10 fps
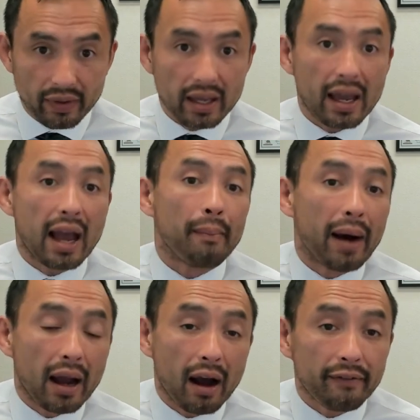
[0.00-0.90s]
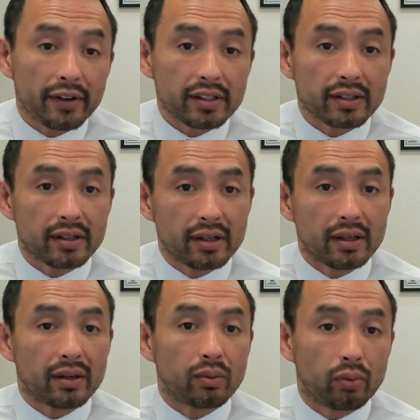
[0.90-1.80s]
At my office,
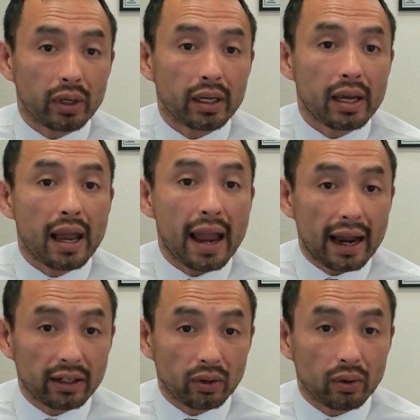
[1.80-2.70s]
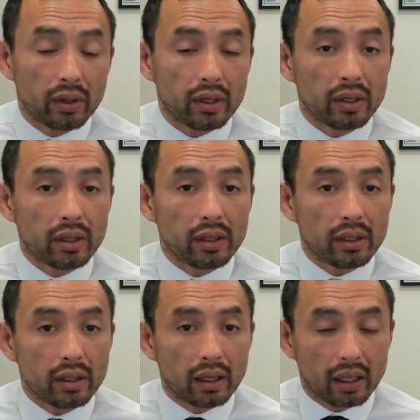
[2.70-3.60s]
we handle
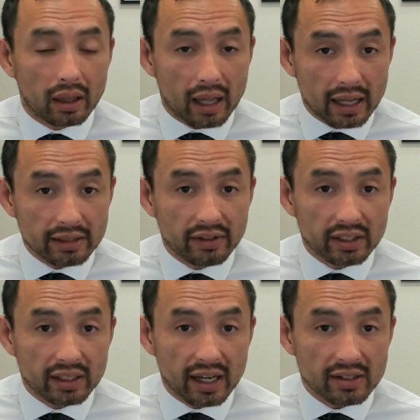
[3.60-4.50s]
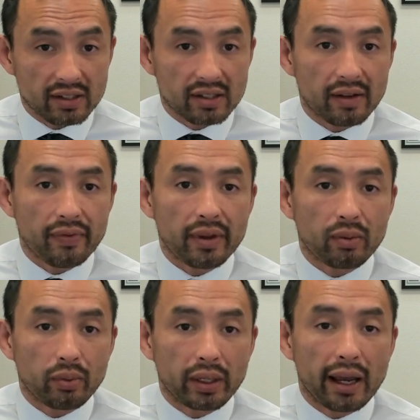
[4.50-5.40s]
lots of these cases.
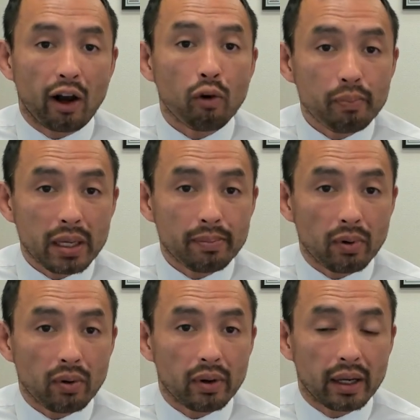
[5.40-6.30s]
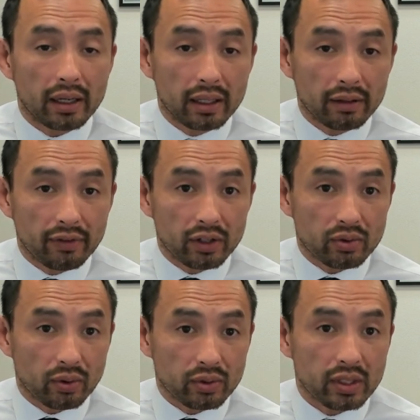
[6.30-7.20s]
We help people and
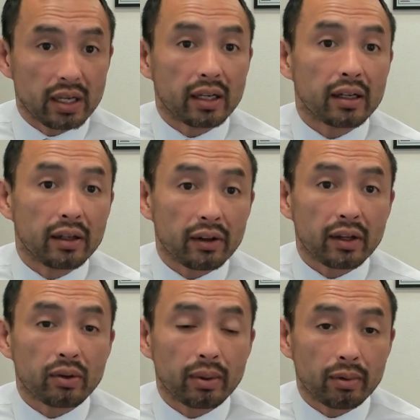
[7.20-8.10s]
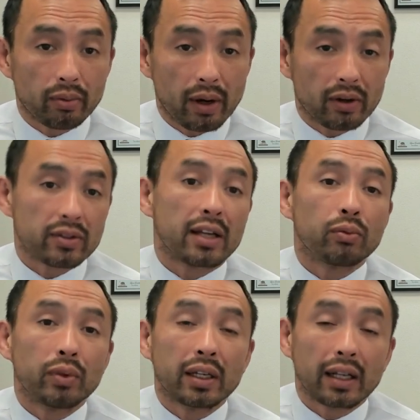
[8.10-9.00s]
individuals clear their criminal records and
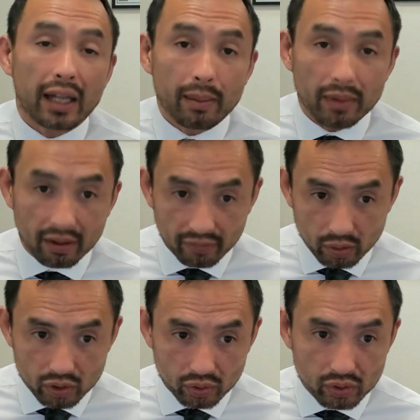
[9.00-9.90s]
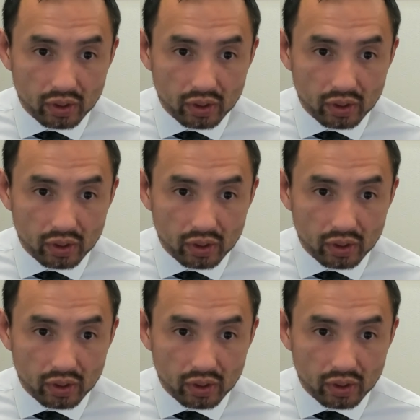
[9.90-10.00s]
reclaim their futures.